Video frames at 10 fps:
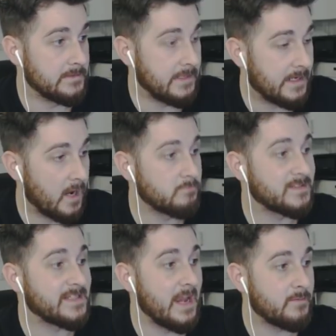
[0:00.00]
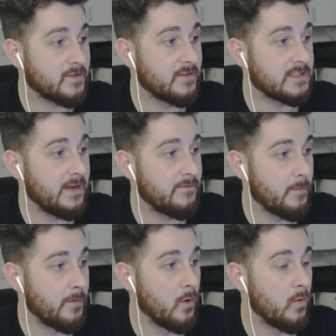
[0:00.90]
he comes deep to receive the
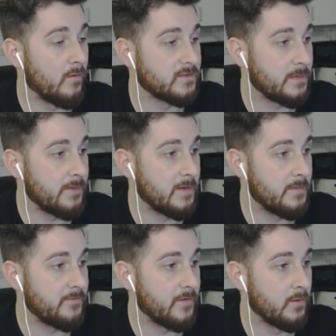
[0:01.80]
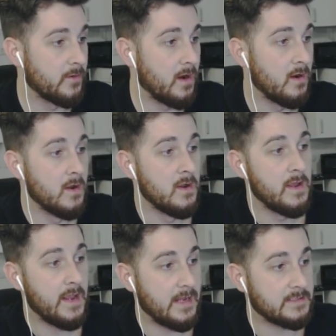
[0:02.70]
ball. Obviously, being a midfielder,
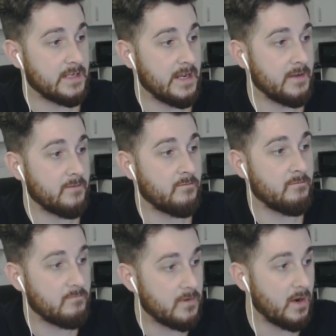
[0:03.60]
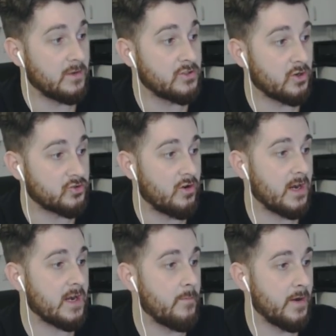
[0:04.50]
hits it. You know, he's not a
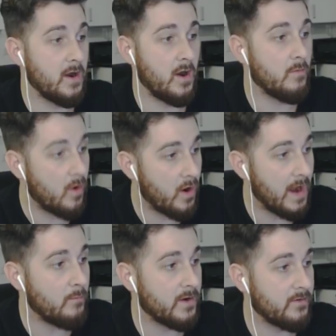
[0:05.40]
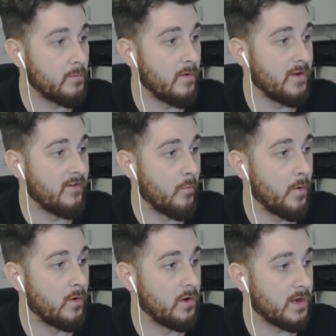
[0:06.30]
striker, but I'm, I am wondering whether
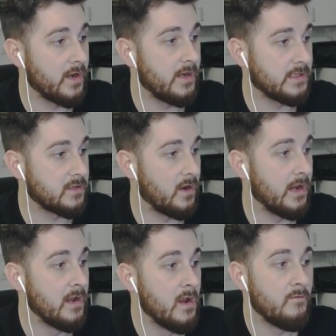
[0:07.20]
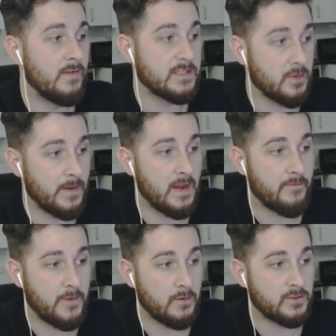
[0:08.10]
Liverpool are looking at this like this could be a
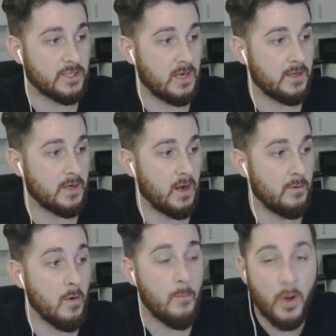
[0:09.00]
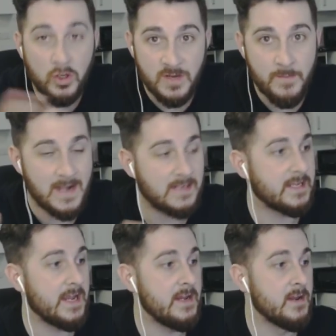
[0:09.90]
future, you know,
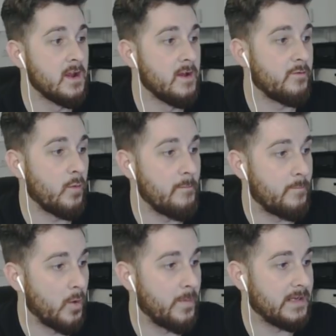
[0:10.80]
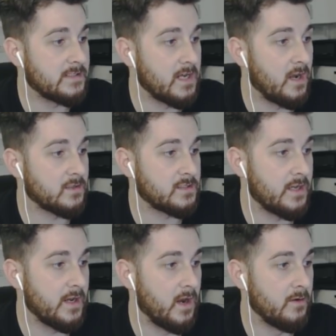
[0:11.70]
possibility for when Bobby starts to,
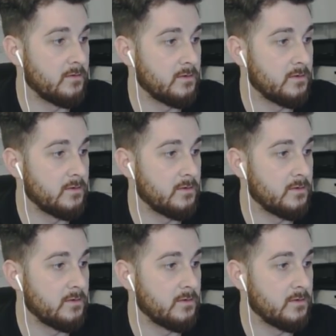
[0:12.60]
you know,